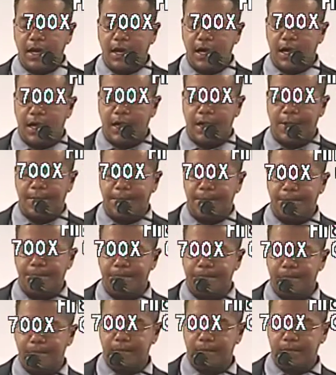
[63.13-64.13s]
Um,
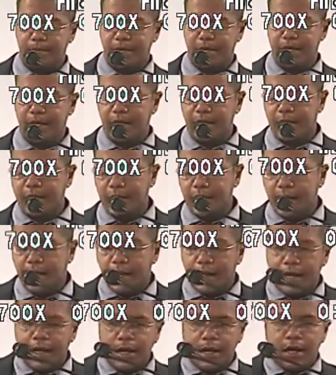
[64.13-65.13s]
but
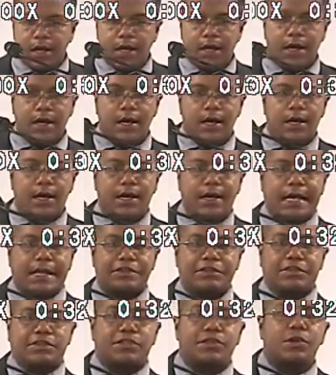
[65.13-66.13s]
uh,
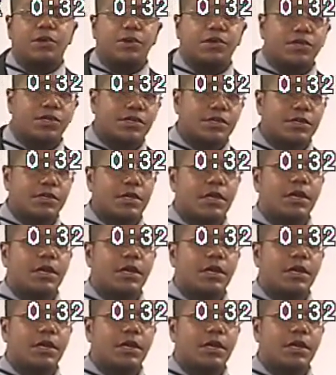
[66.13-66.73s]
as a church,